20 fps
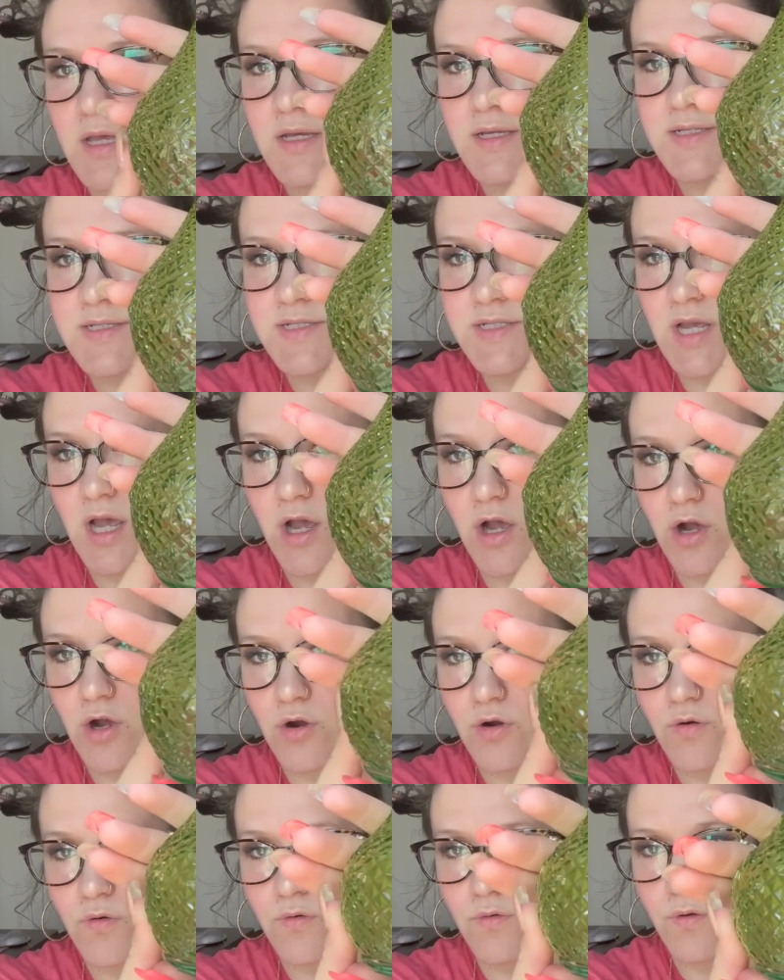
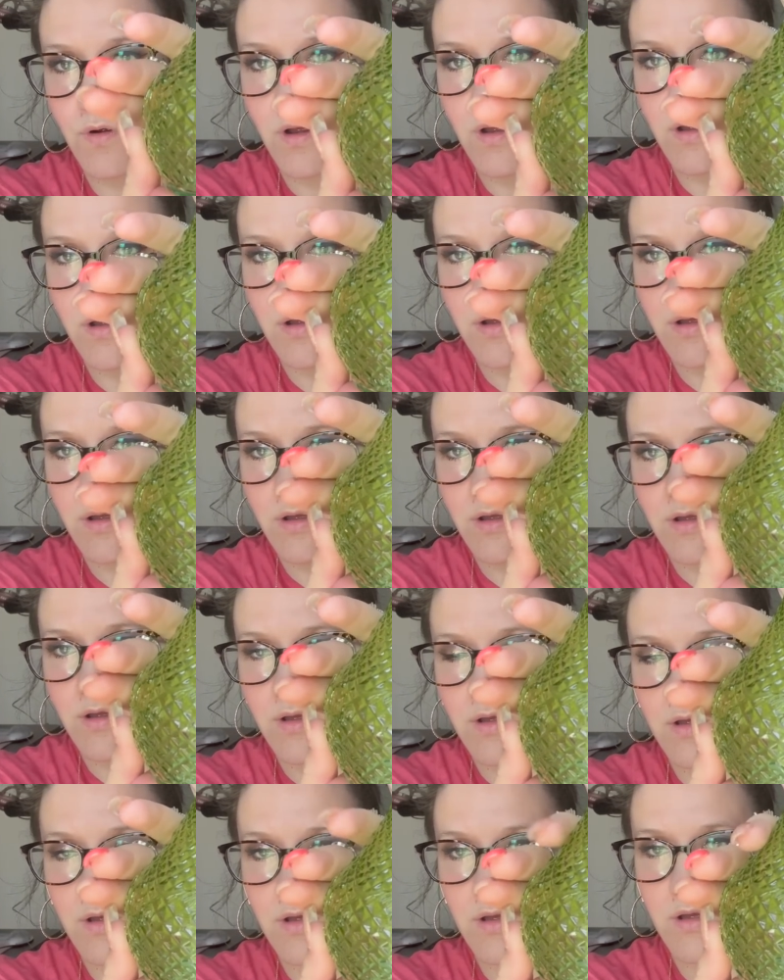So
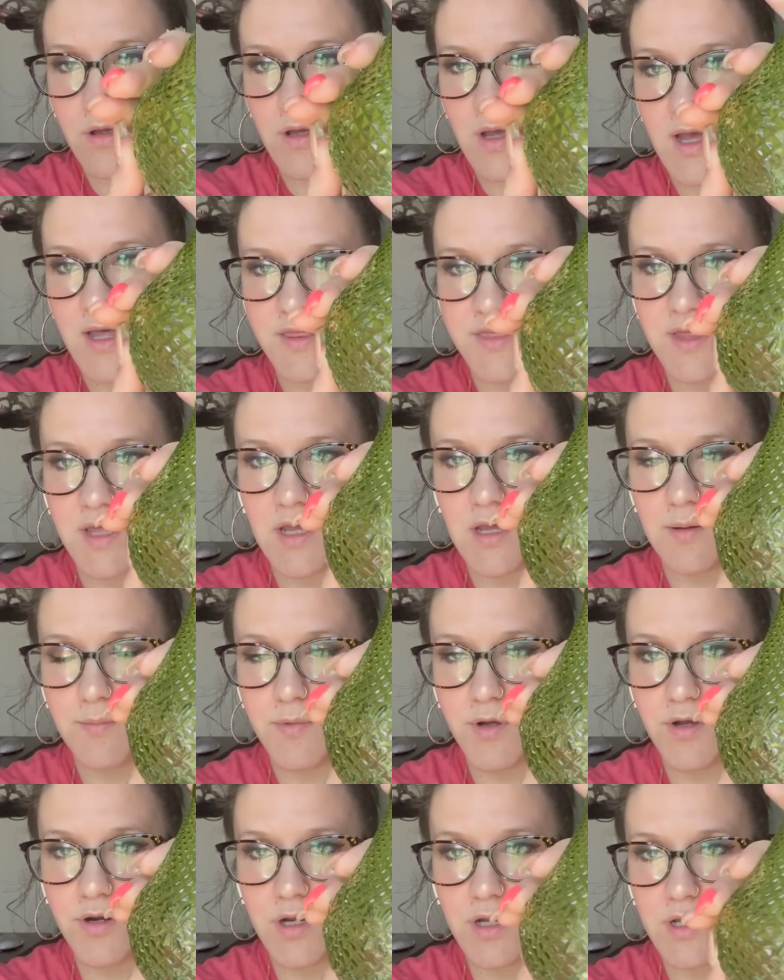I think I'm
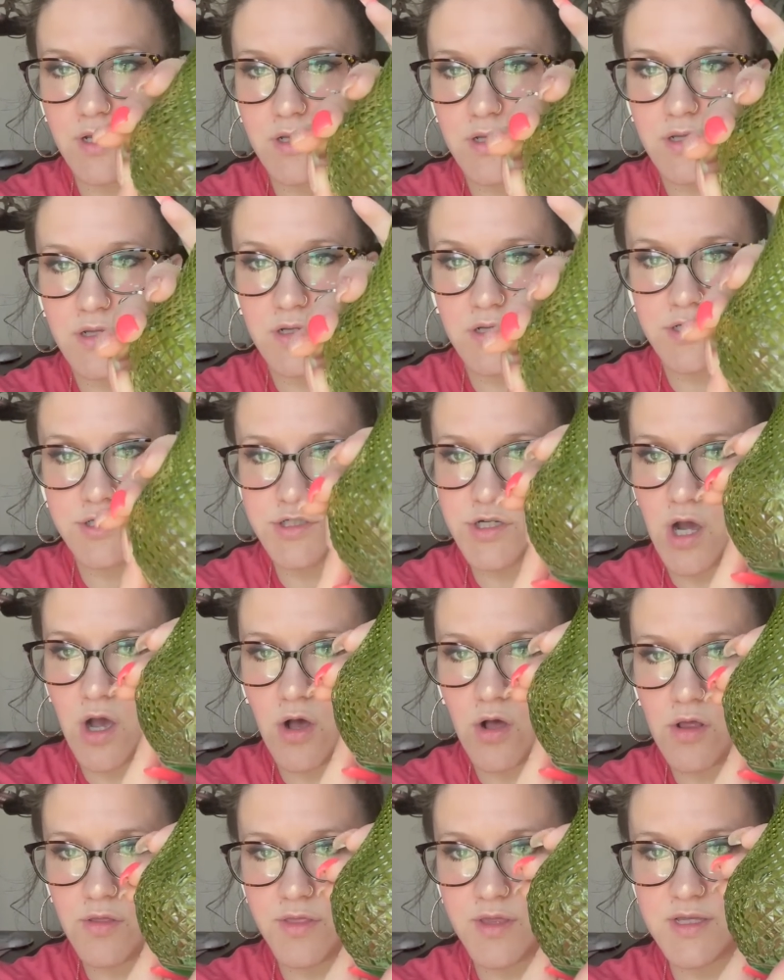gonna
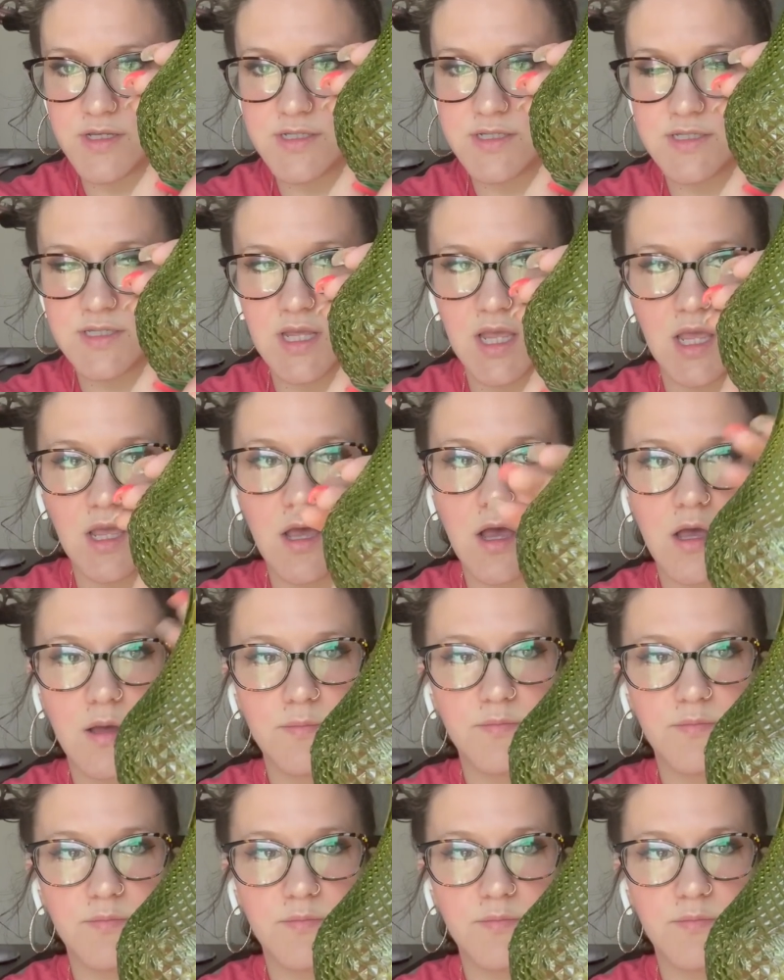doll this thing up